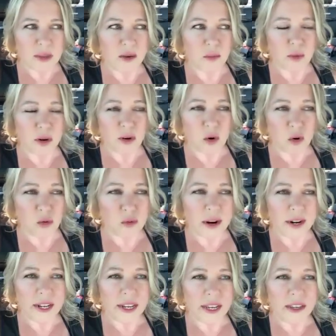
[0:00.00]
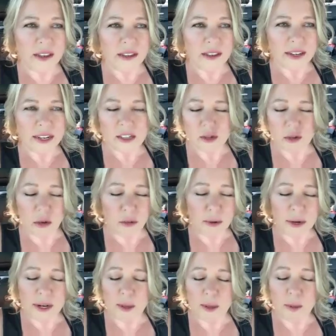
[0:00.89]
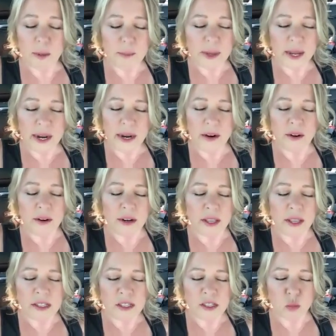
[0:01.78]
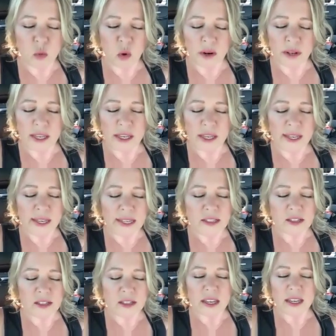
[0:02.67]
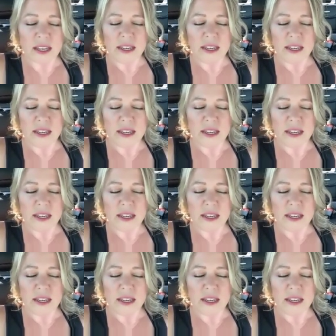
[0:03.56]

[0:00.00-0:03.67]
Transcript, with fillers: And we're already, it's already prepared. It's working. It's